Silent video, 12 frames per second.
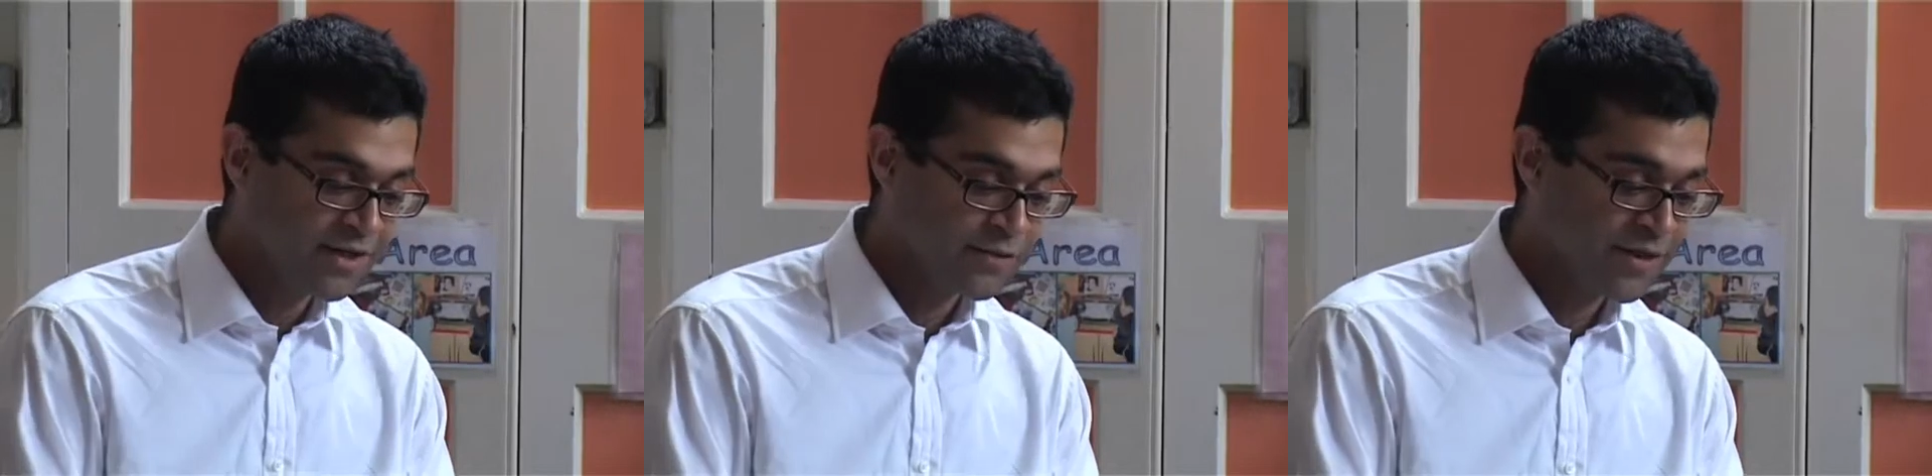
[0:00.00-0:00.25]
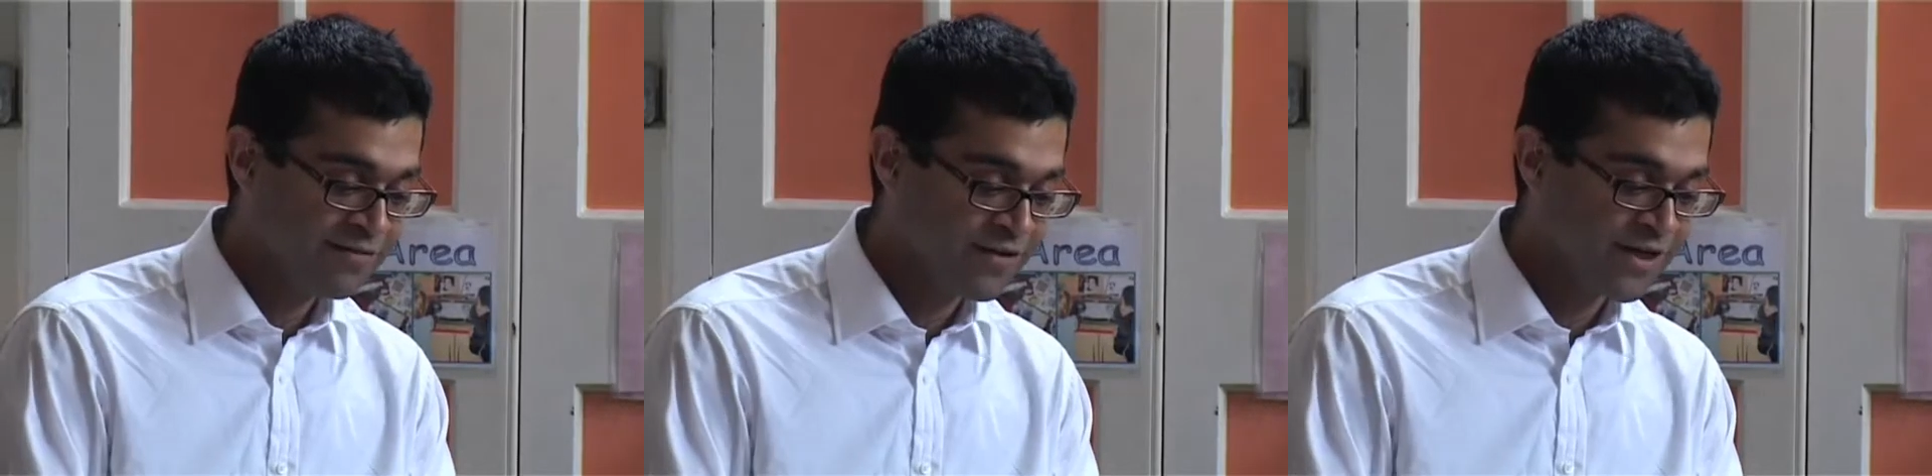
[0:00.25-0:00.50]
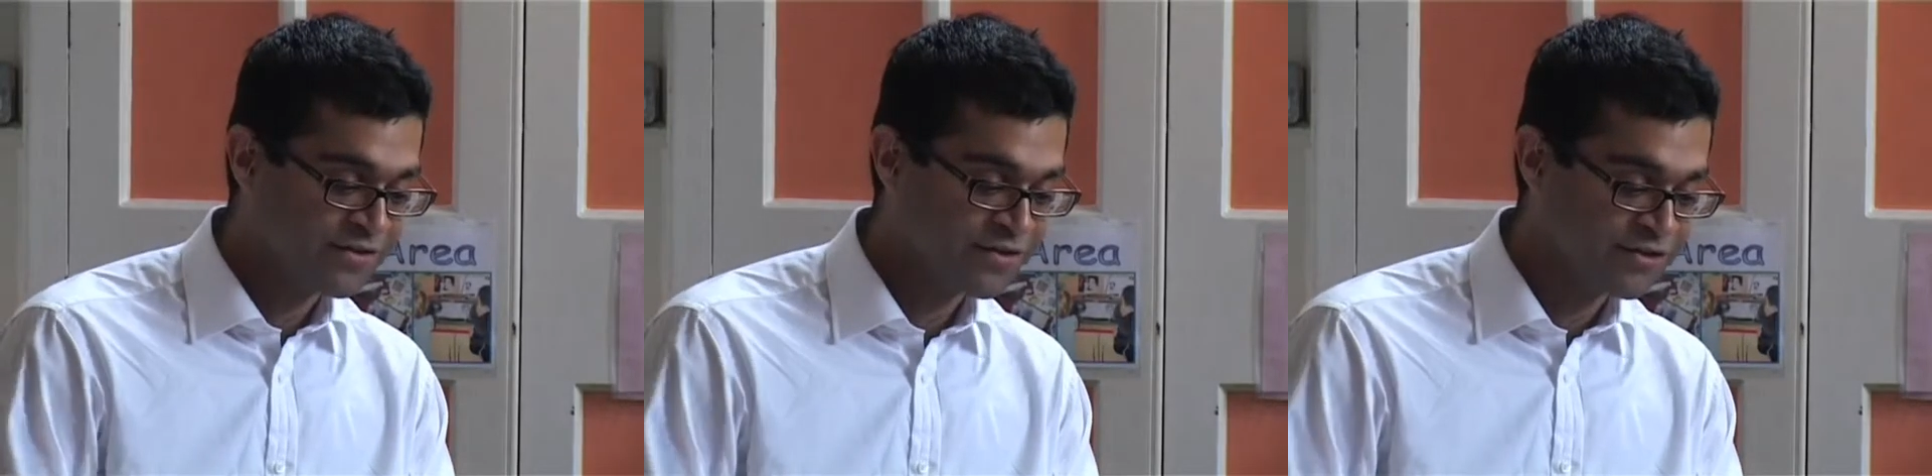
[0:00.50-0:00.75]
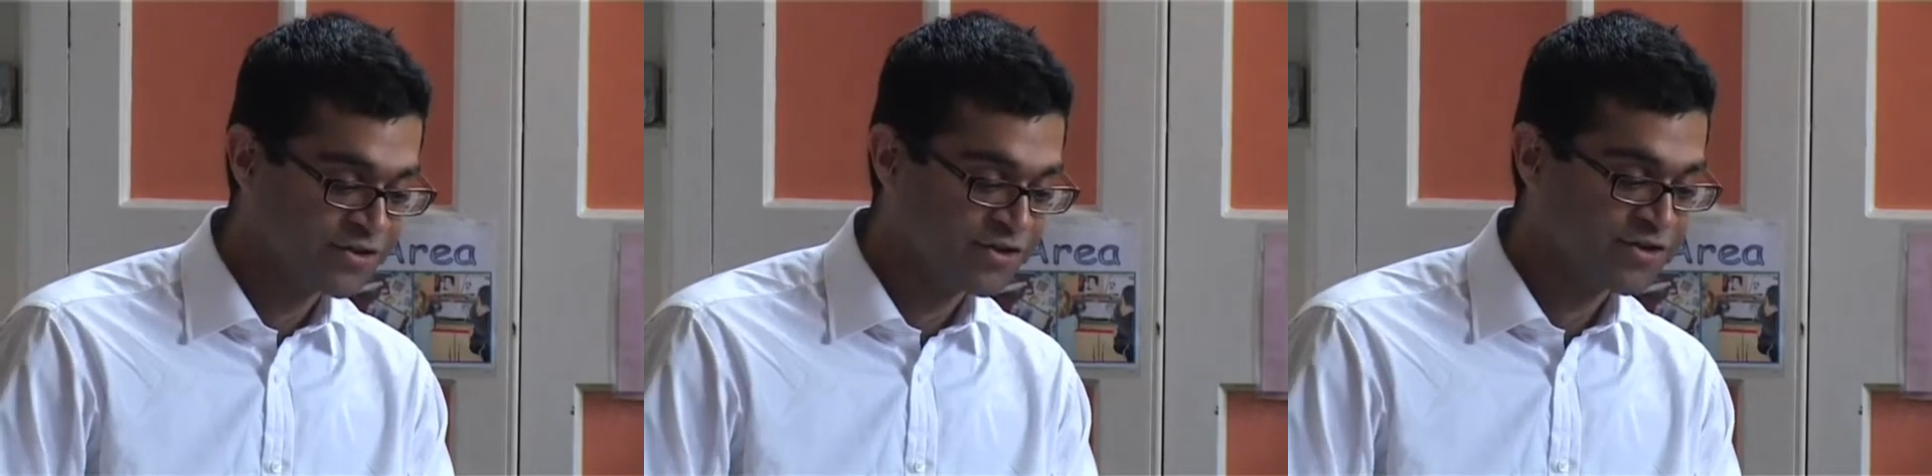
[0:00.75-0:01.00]
So what I've
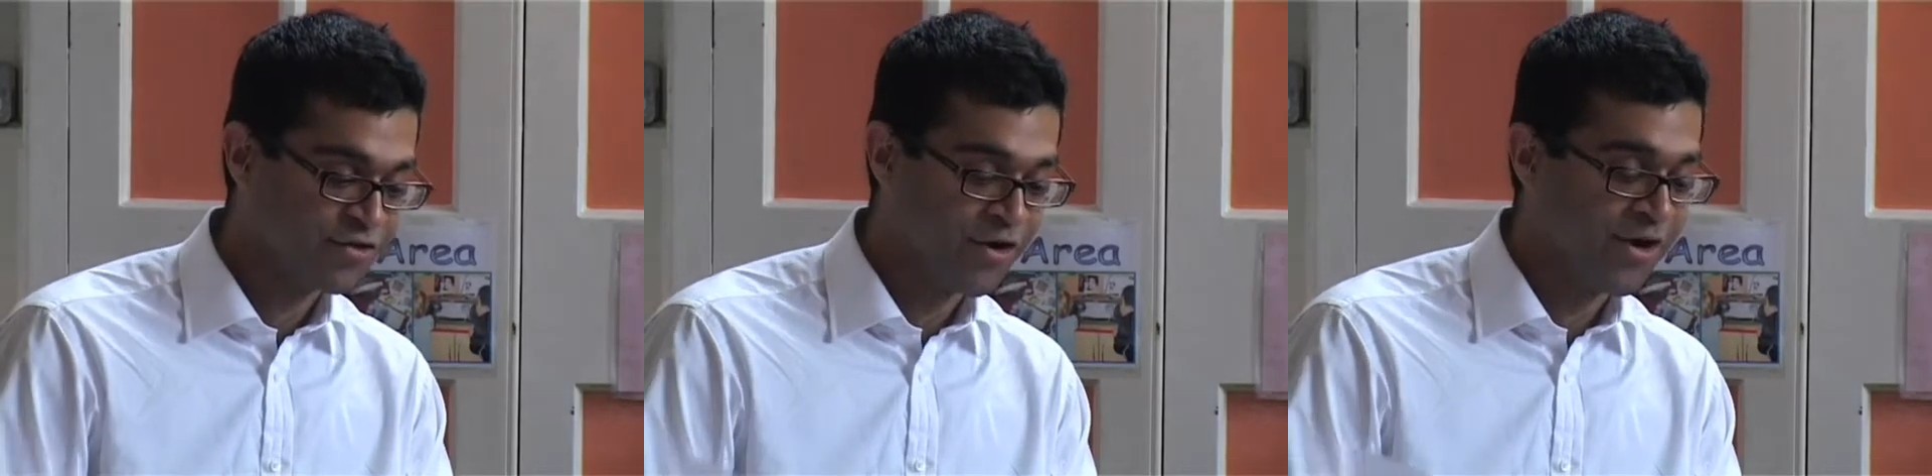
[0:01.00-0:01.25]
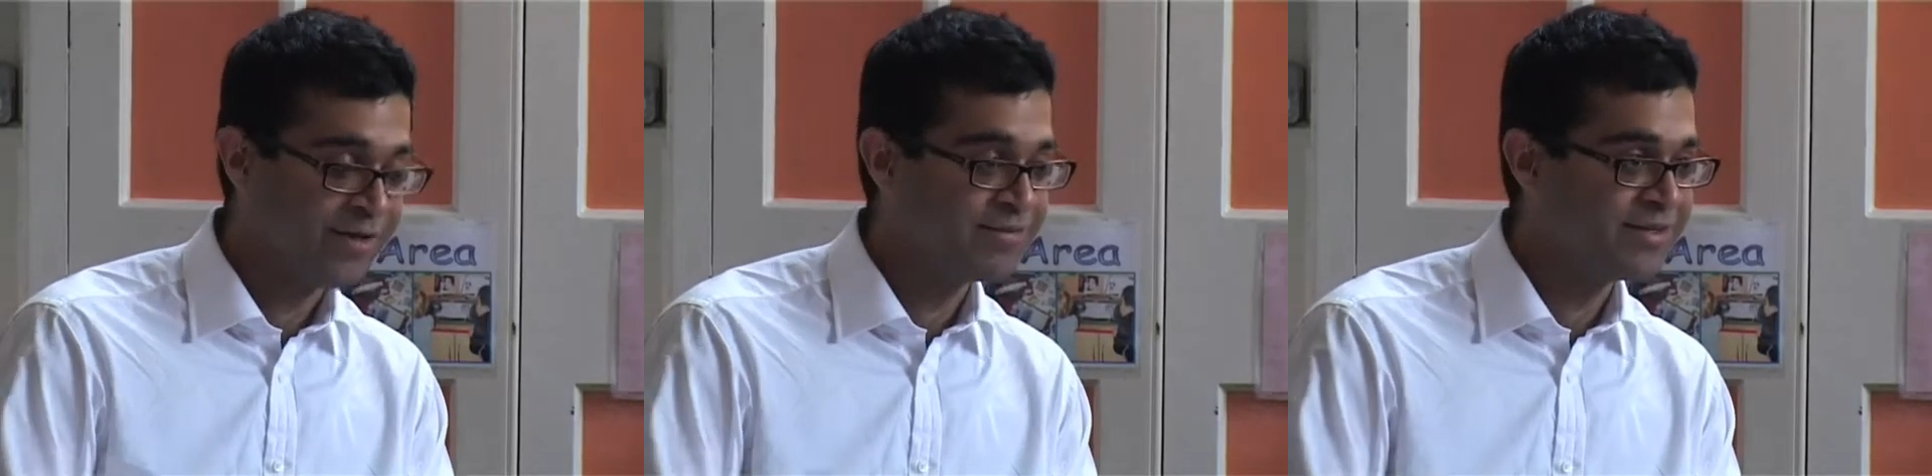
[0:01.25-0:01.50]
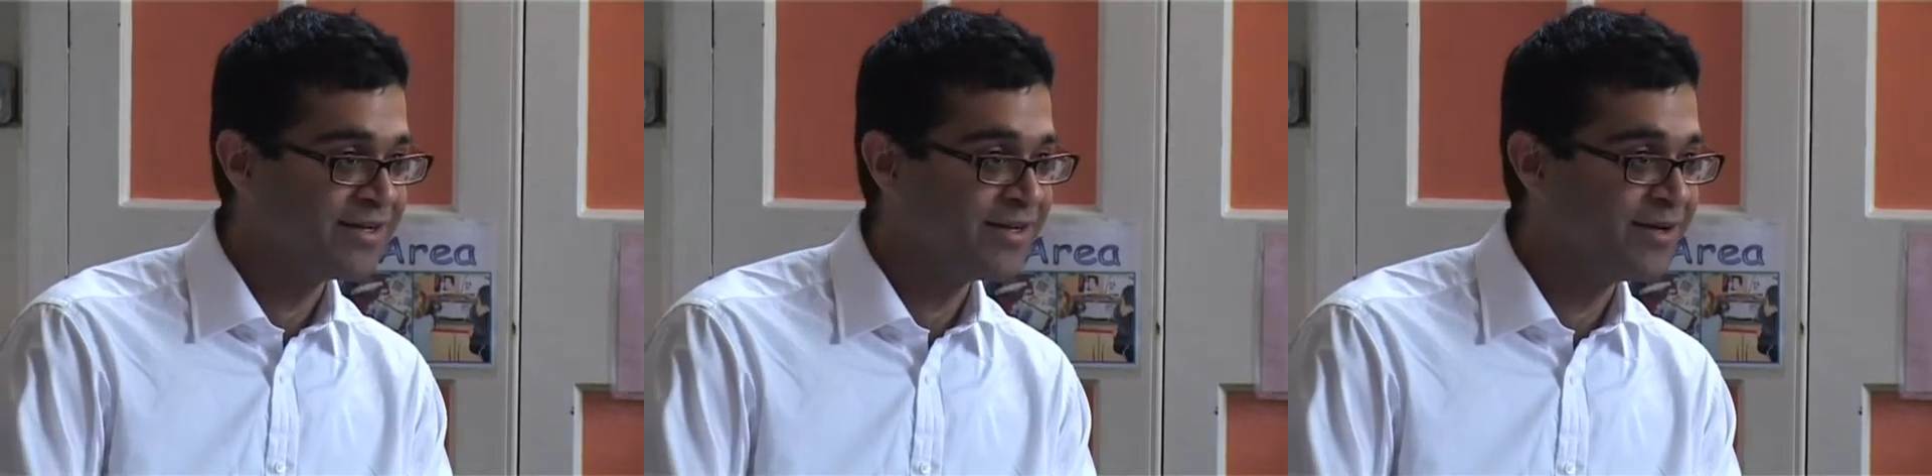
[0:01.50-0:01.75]
sort of just described